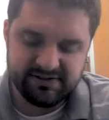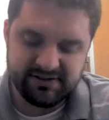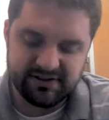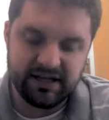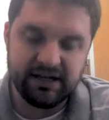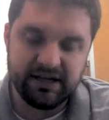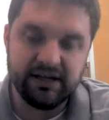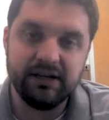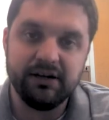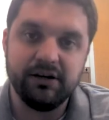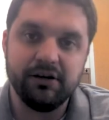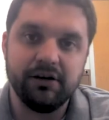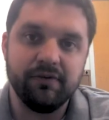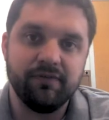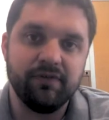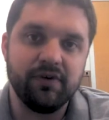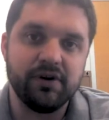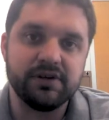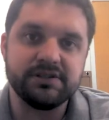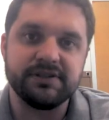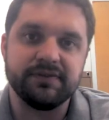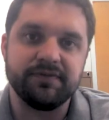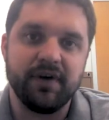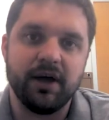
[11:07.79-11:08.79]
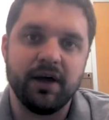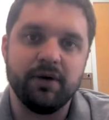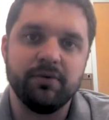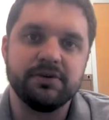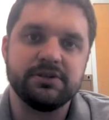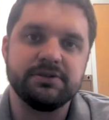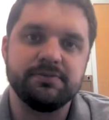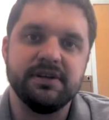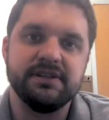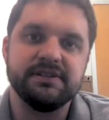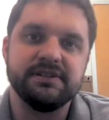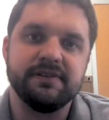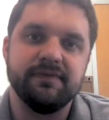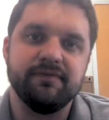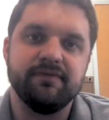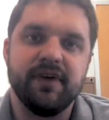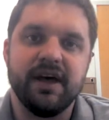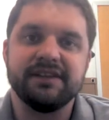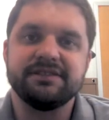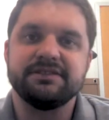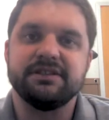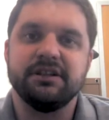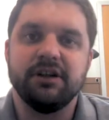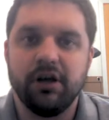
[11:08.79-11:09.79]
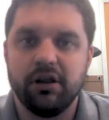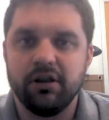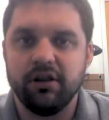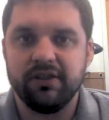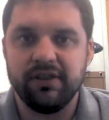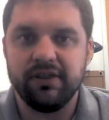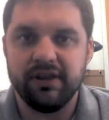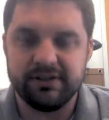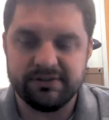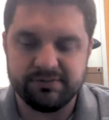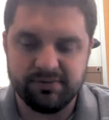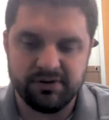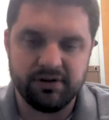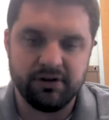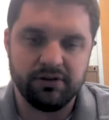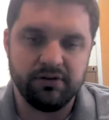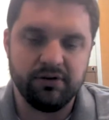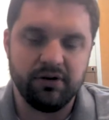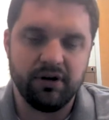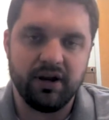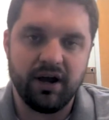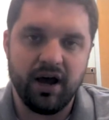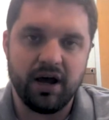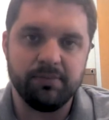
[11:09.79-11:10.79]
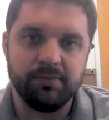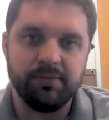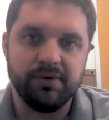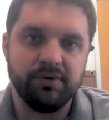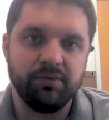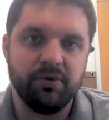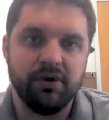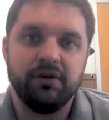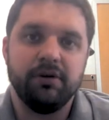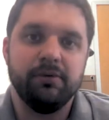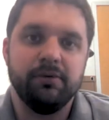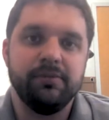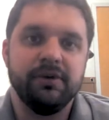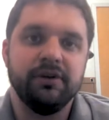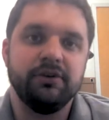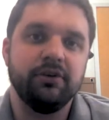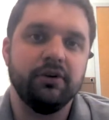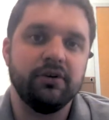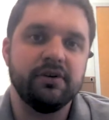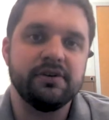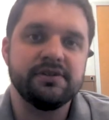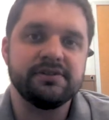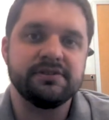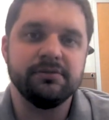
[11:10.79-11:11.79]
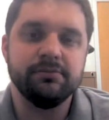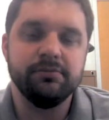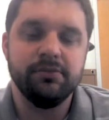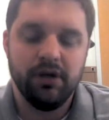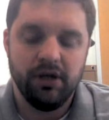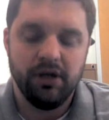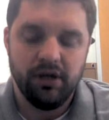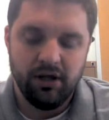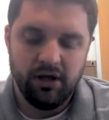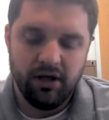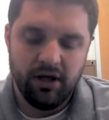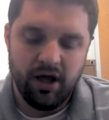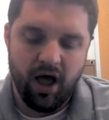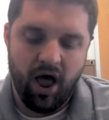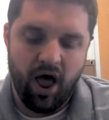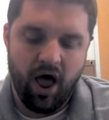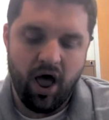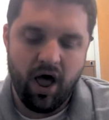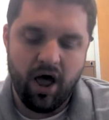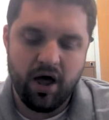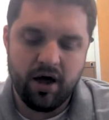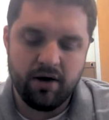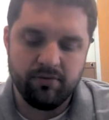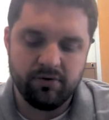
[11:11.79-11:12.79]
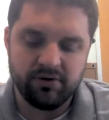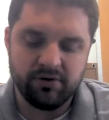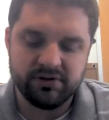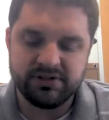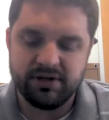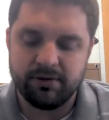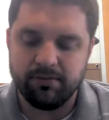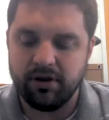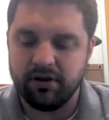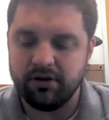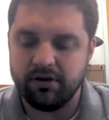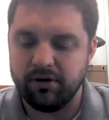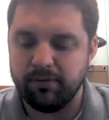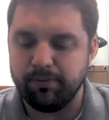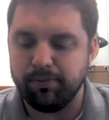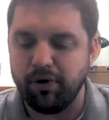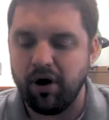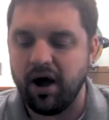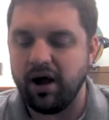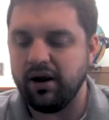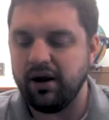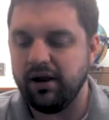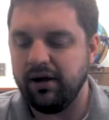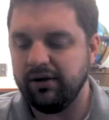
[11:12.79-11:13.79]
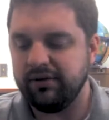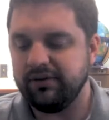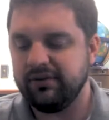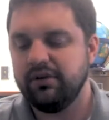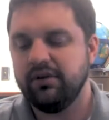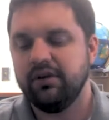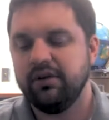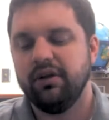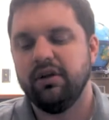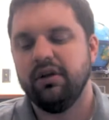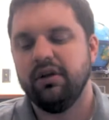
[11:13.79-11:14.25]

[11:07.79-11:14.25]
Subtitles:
So they need to diversify, which means invest in other things within their economy, whether it be tourism or some other product.